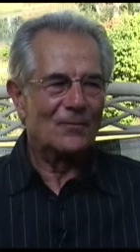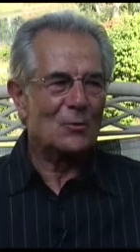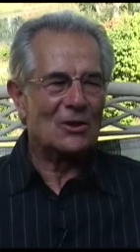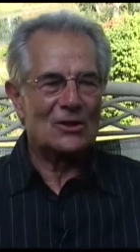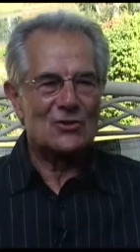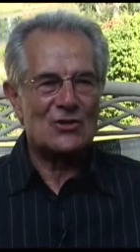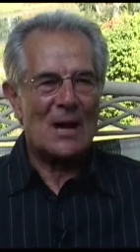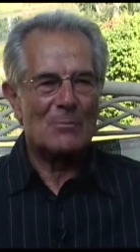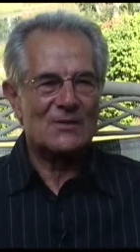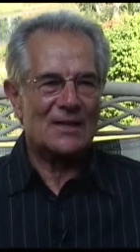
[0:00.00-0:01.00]
few little
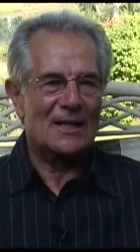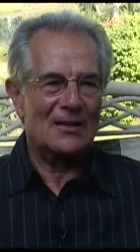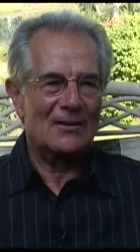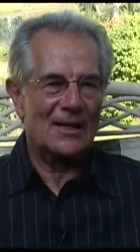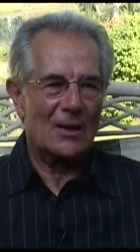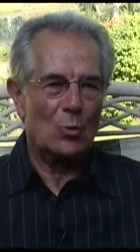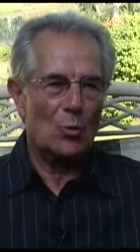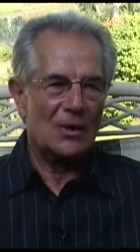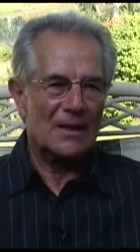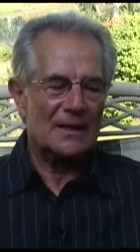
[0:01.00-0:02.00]
jobs here and there
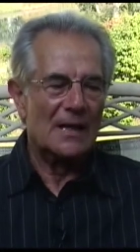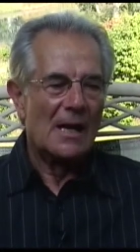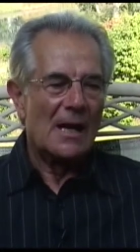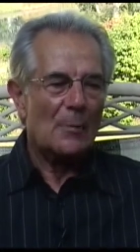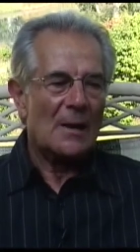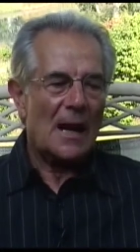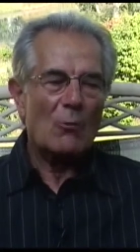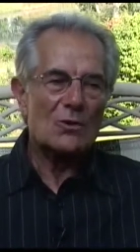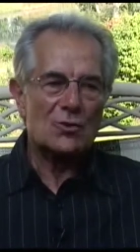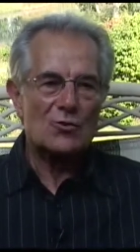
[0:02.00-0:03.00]
working, but I
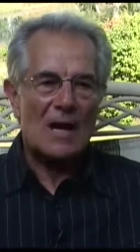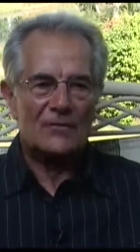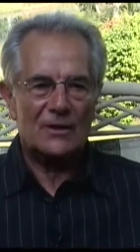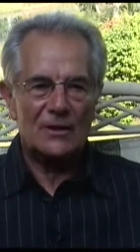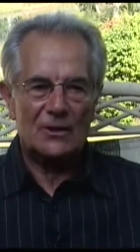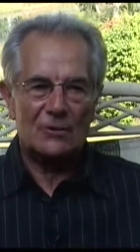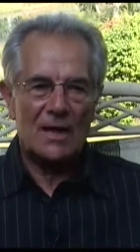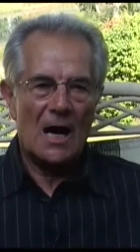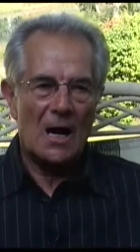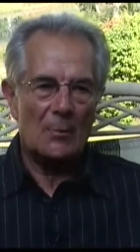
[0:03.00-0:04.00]
was drafted into
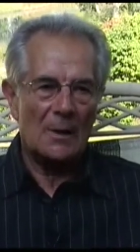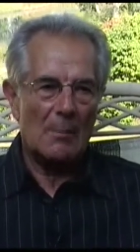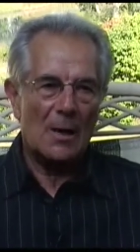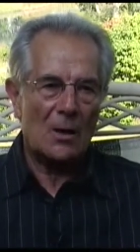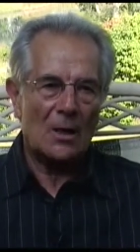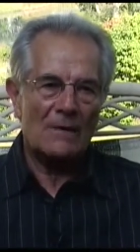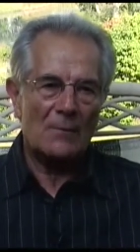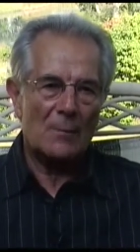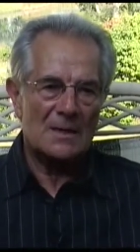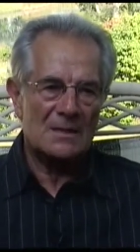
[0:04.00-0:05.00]
the Army about
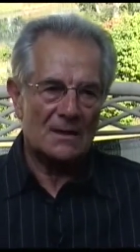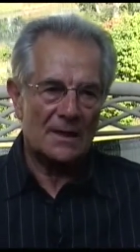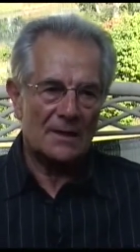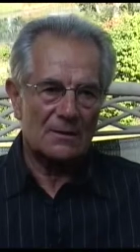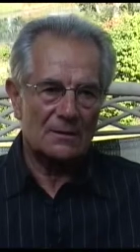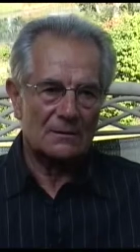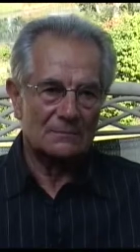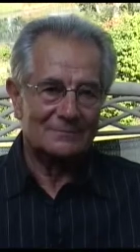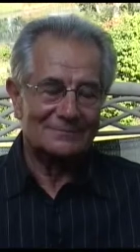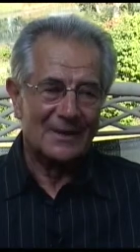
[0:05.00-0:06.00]
11 months later.
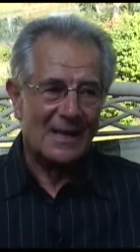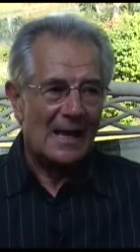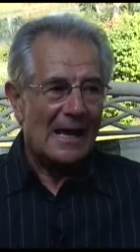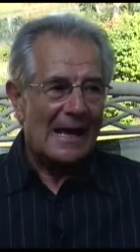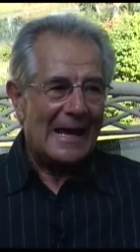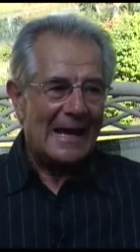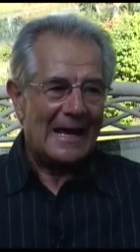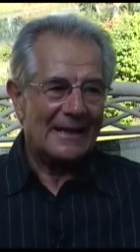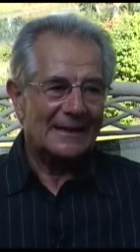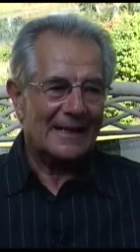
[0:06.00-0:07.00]

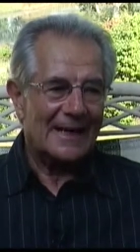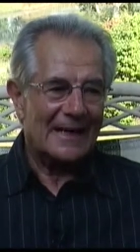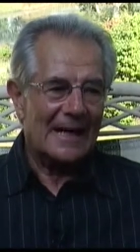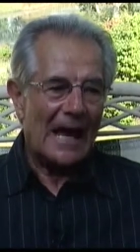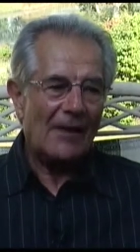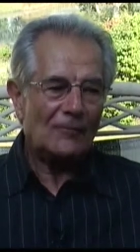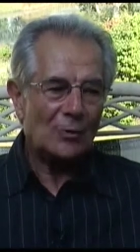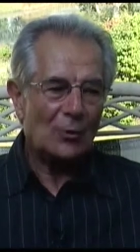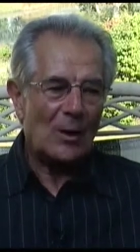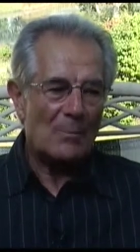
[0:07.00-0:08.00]
And
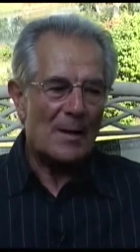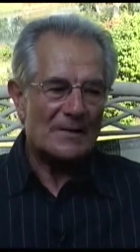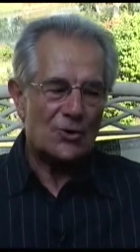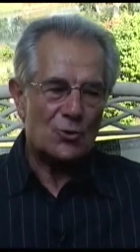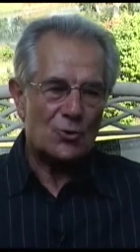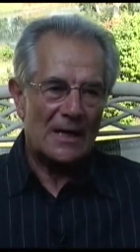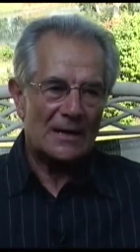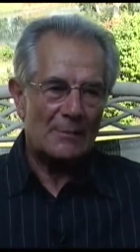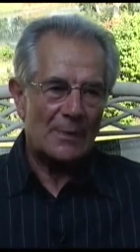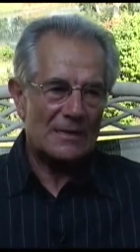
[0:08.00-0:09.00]
after a basic
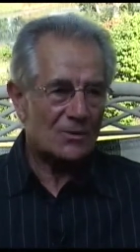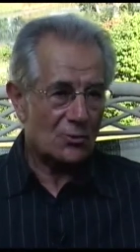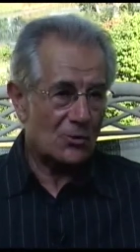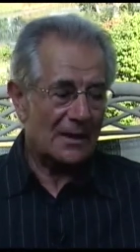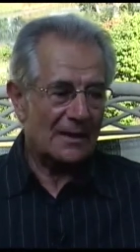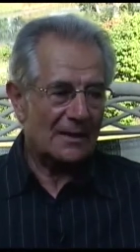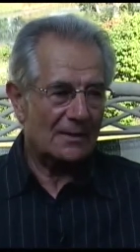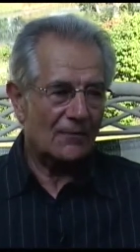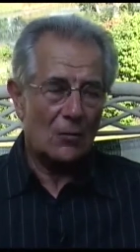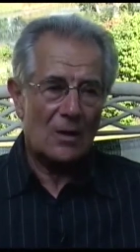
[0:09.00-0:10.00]
training
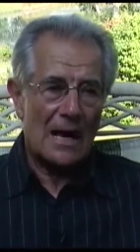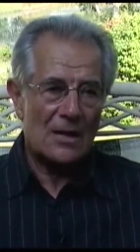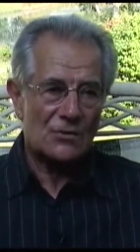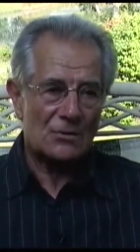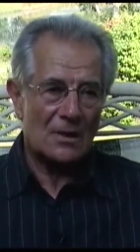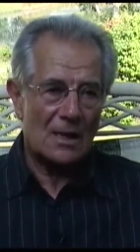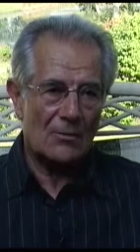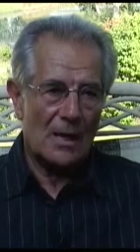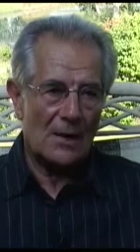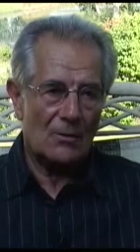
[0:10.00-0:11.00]
in Fort Carson,
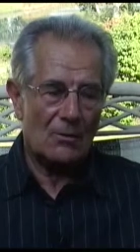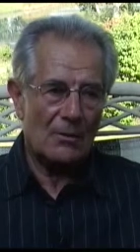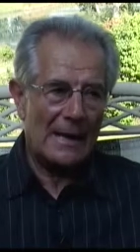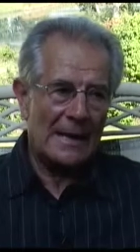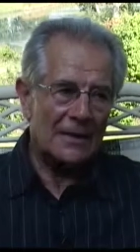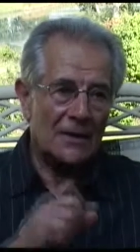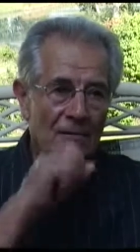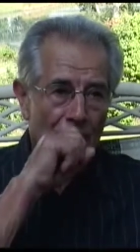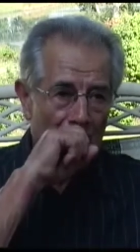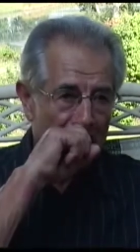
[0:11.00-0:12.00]
Colorado, and
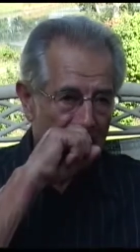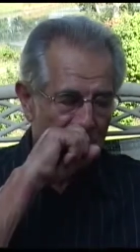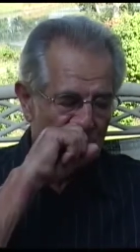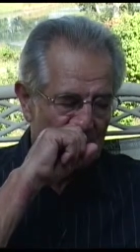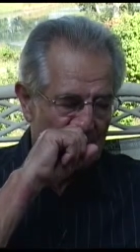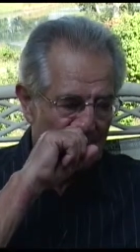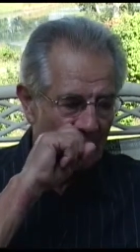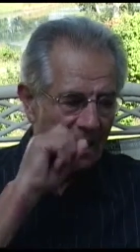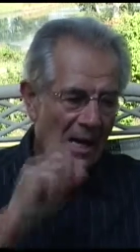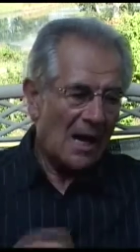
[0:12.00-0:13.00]
in Fort Lee,
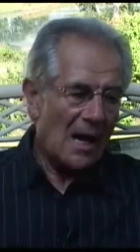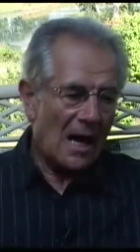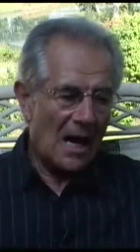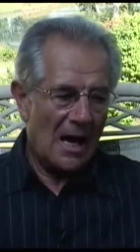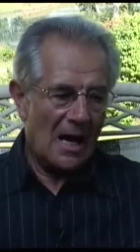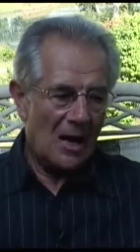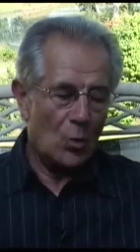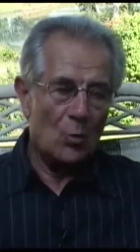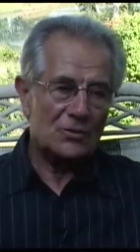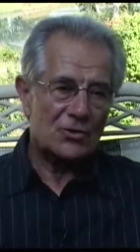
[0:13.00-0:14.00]
Virginia, I
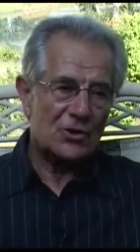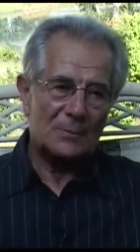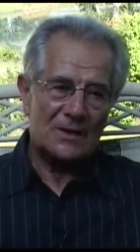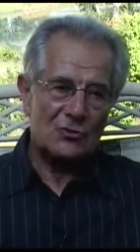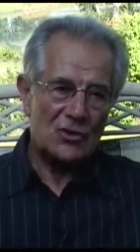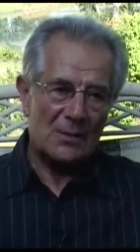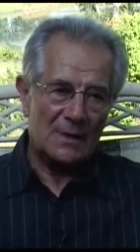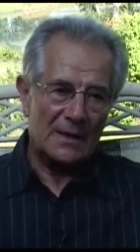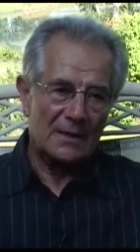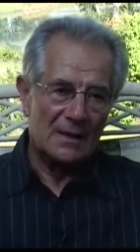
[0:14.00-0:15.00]
was shipped in
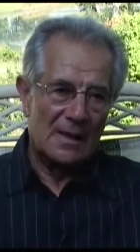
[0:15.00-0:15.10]
Germany.